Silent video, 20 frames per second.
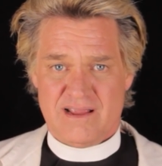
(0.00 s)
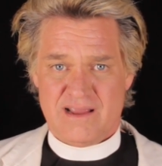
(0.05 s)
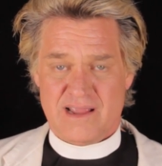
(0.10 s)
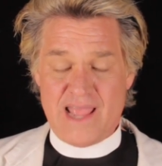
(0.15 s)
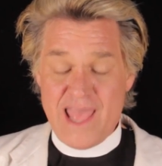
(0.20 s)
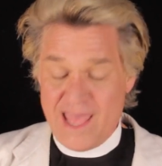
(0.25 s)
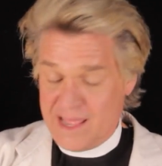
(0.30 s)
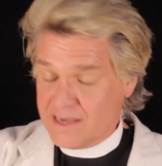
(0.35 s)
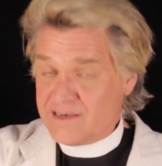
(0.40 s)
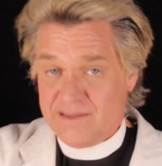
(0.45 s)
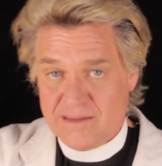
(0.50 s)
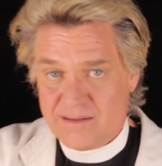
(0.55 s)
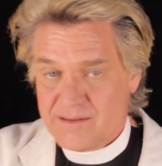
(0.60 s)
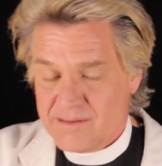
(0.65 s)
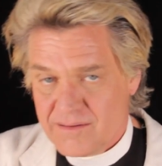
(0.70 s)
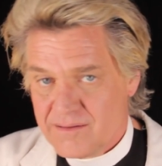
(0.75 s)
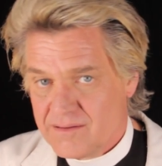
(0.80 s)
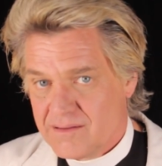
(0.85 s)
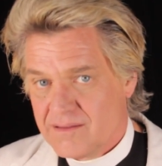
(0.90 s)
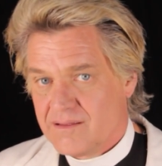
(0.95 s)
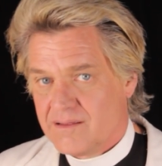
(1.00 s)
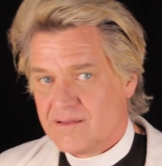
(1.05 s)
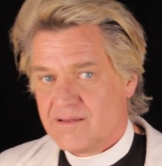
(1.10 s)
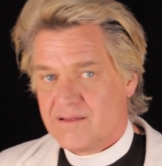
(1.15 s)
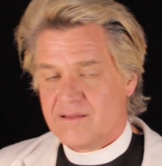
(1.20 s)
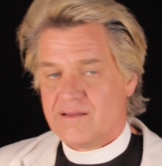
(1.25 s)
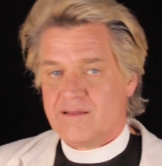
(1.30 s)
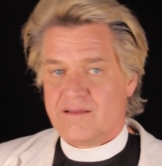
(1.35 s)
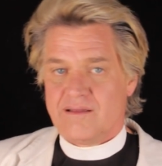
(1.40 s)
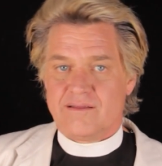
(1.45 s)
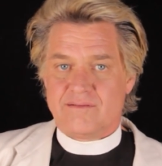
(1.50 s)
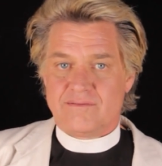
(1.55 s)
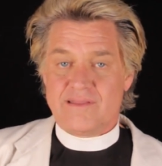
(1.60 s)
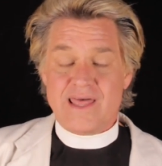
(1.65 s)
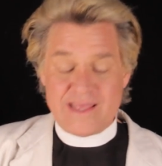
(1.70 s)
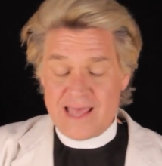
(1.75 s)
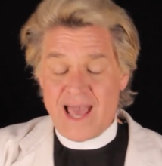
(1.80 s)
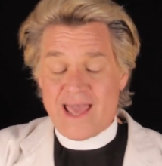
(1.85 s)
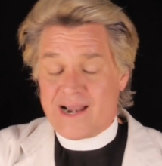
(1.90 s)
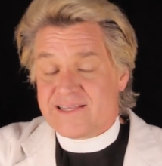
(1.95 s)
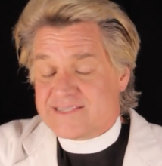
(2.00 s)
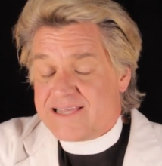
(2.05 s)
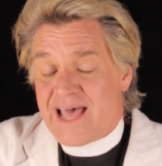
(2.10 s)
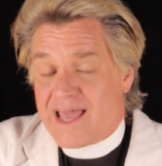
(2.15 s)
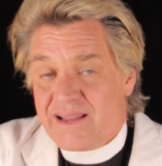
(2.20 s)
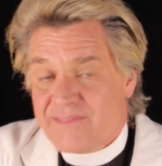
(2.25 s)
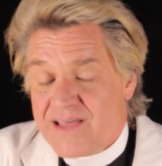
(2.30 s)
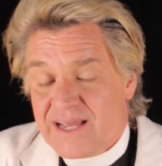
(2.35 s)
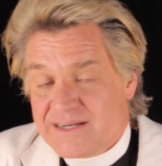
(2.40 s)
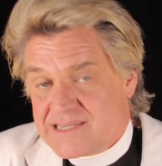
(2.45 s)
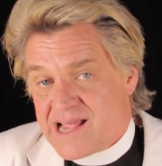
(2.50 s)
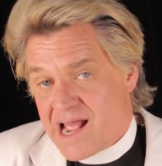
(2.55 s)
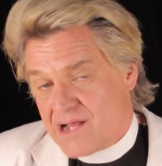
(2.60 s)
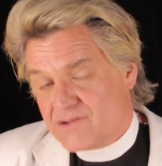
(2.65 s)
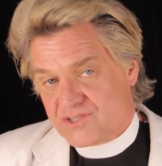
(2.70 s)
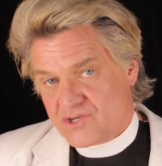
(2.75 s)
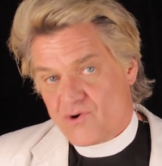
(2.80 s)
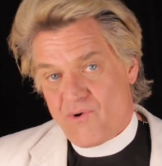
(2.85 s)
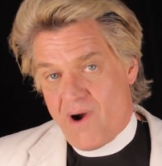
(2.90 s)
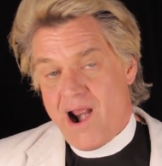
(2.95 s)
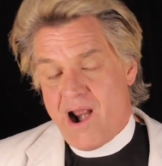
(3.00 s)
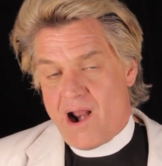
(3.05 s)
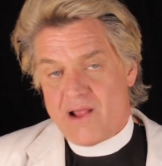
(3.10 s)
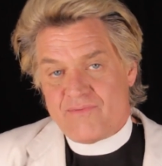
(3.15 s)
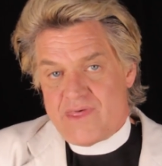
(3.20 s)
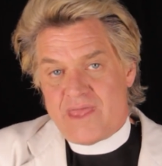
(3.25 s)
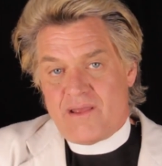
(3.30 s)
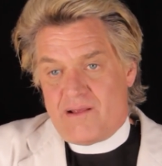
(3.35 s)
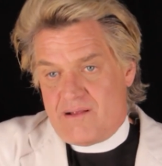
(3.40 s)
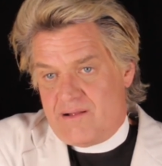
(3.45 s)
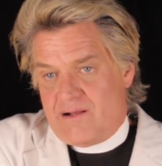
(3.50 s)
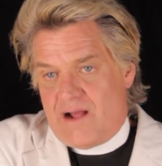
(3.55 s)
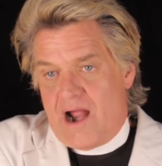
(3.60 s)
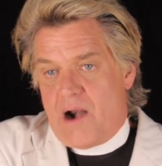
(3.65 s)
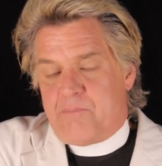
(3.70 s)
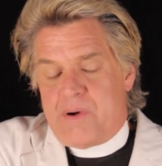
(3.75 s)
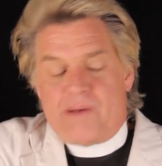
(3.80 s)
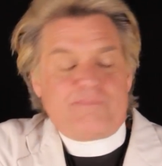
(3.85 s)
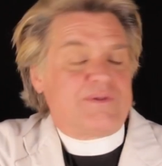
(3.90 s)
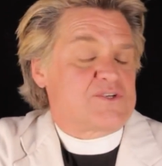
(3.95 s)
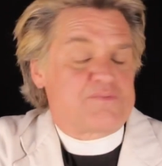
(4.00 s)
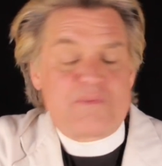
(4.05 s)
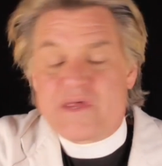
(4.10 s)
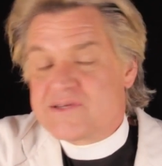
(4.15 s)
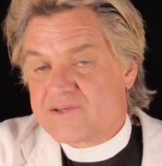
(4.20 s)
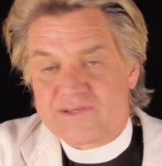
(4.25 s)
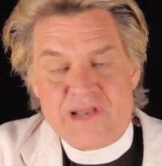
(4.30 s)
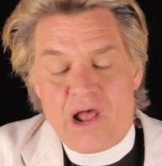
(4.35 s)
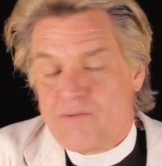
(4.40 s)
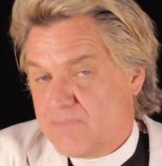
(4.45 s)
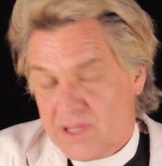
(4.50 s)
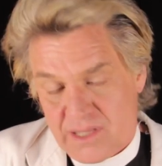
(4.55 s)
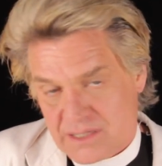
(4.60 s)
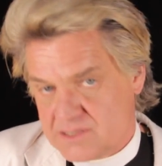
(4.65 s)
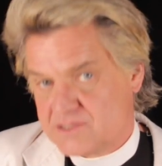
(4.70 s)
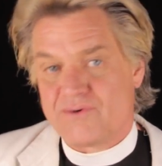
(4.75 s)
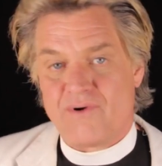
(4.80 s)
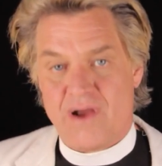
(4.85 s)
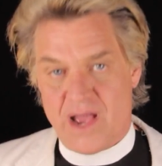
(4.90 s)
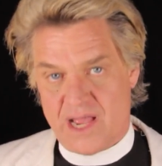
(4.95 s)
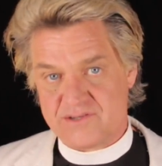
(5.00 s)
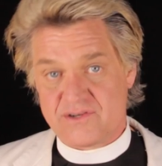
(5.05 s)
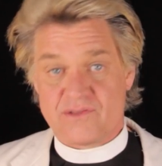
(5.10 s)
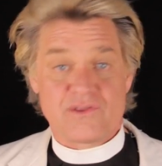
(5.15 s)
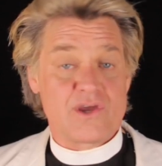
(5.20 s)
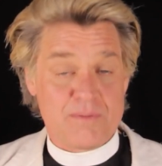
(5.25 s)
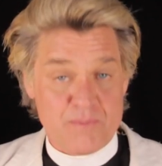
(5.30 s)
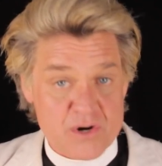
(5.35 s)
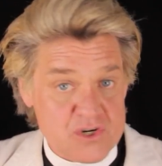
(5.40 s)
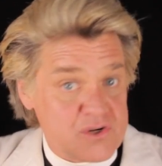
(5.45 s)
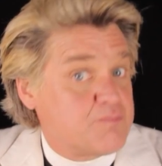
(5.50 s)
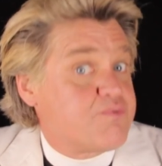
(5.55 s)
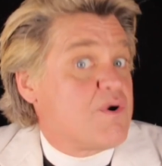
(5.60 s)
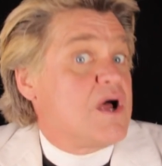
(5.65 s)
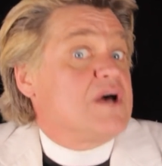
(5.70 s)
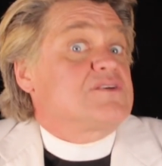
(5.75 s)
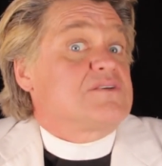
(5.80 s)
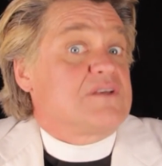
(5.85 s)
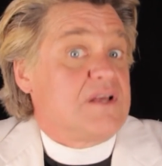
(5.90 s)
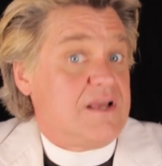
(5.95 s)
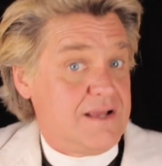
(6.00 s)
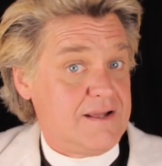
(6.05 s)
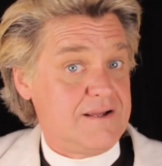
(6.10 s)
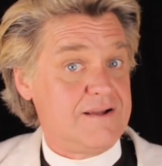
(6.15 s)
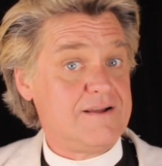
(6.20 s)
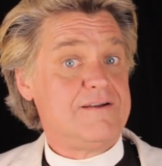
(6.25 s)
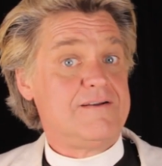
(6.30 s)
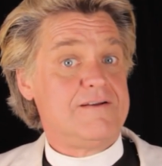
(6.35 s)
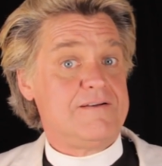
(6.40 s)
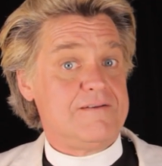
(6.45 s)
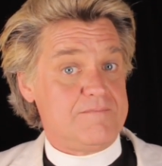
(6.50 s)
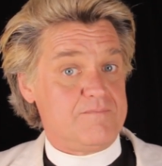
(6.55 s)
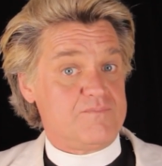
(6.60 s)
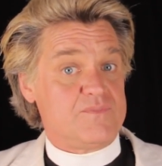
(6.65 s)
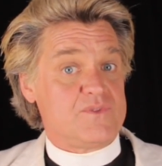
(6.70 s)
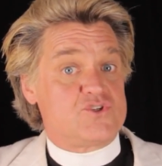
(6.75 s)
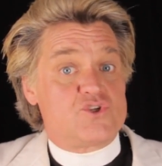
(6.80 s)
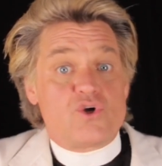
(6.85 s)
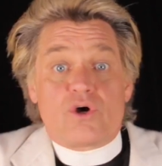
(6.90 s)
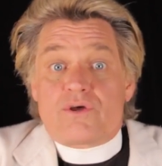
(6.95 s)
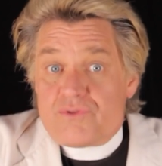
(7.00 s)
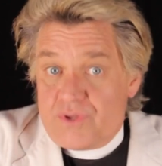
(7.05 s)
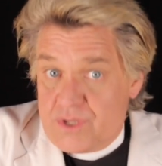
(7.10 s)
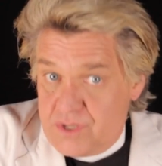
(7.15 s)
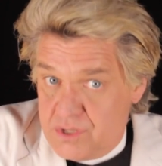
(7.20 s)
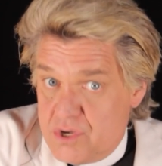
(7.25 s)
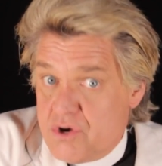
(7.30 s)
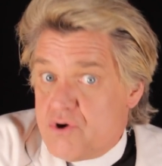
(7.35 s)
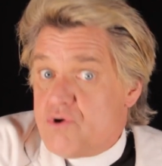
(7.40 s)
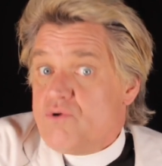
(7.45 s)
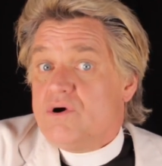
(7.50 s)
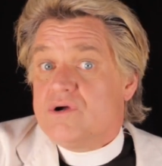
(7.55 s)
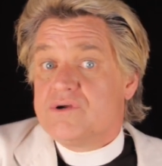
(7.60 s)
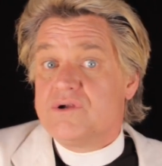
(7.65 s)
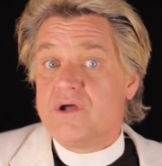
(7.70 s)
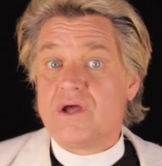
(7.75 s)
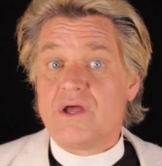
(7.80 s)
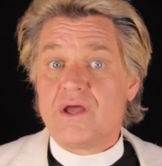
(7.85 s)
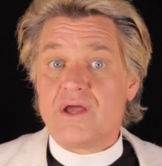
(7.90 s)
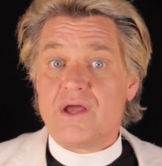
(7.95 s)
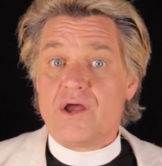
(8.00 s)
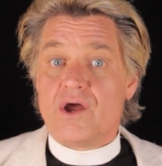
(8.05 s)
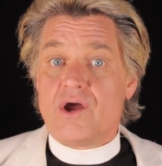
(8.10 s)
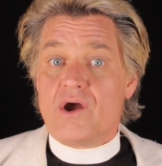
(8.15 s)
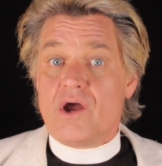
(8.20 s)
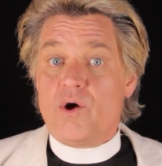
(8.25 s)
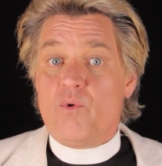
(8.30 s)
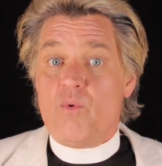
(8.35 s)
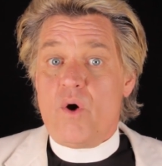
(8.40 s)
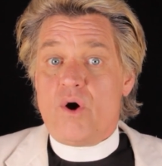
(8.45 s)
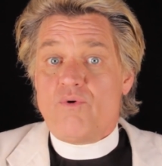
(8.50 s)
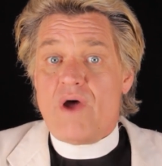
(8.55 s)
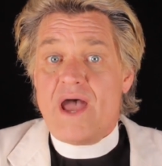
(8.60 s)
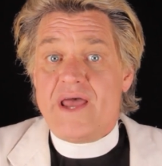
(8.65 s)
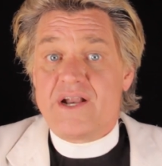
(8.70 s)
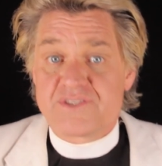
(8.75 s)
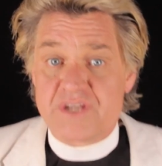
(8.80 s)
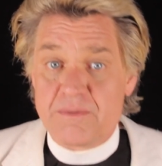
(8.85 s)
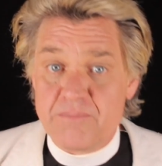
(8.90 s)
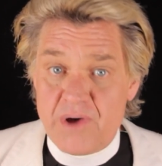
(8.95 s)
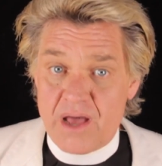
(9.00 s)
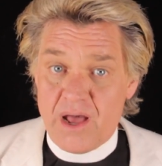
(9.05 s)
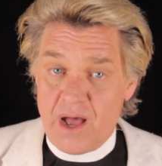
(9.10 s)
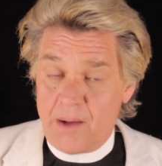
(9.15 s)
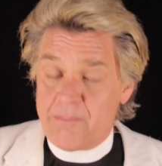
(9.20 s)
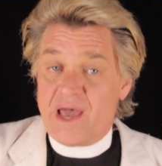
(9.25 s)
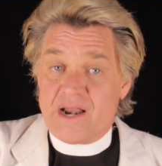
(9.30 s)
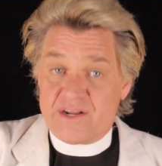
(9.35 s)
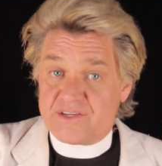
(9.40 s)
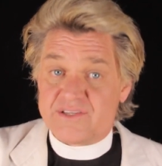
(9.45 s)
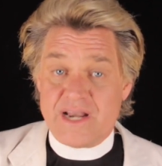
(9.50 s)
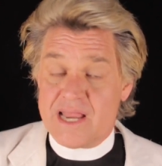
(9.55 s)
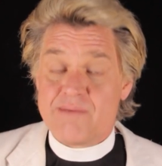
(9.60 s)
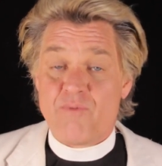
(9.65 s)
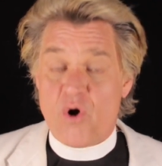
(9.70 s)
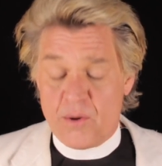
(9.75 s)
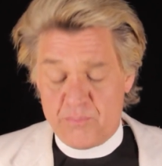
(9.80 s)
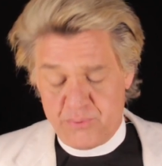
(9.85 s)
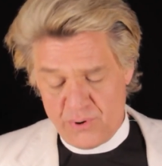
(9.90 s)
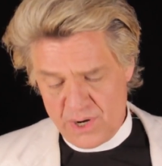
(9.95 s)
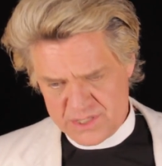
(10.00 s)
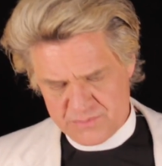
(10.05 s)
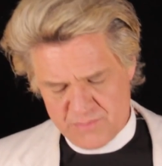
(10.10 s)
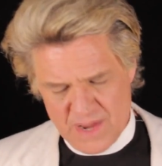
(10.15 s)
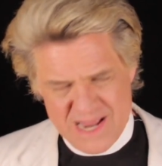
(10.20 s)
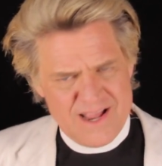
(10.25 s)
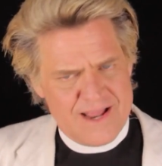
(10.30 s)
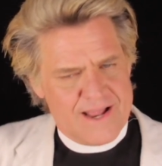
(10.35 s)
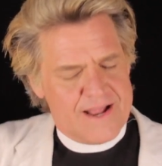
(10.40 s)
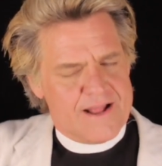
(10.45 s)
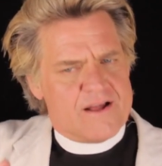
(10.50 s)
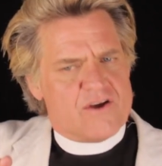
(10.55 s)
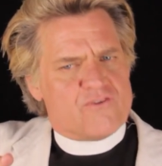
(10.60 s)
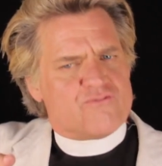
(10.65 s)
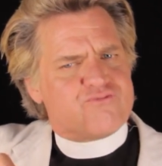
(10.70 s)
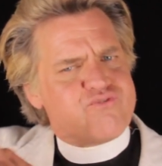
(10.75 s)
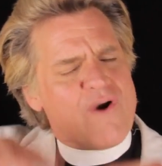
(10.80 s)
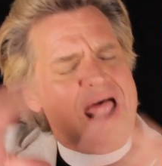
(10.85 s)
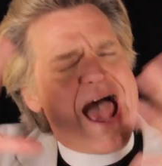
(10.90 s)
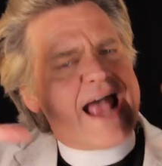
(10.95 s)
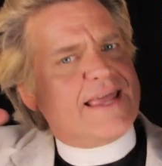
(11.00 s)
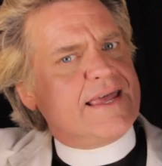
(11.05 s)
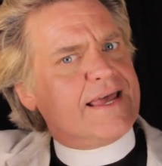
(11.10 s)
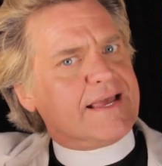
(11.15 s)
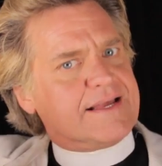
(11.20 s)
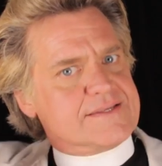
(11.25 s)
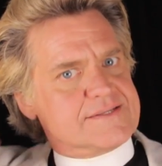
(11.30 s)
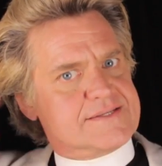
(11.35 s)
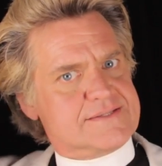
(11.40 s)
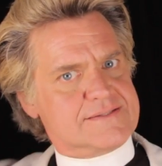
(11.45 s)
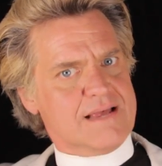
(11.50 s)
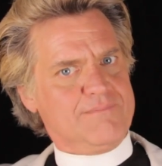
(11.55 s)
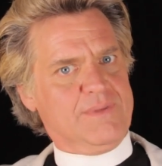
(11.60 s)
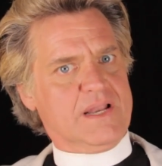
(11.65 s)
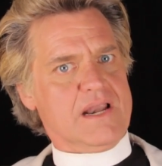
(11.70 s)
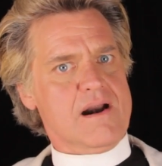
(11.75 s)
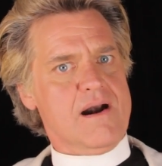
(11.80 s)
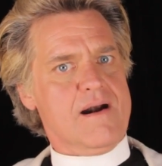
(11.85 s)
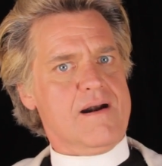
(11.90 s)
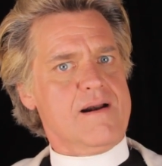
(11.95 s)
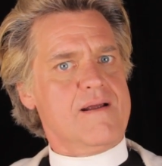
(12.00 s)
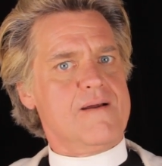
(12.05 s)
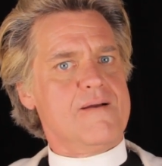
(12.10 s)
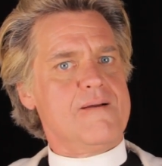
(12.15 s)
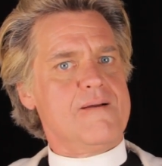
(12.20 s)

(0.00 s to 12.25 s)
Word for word: And they got us out of that town square, and they, our public space is now militarized. And the commercial press took the cue and won't write us about, about us anymore, praise be. Fracking, similar.